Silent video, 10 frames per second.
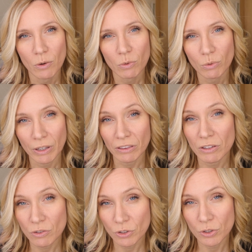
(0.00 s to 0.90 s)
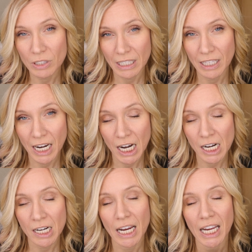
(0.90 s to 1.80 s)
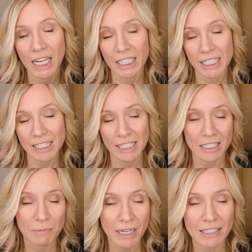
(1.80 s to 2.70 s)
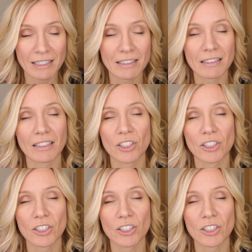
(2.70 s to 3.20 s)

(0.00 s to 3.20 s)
with the screws in there, and I said to my assistant,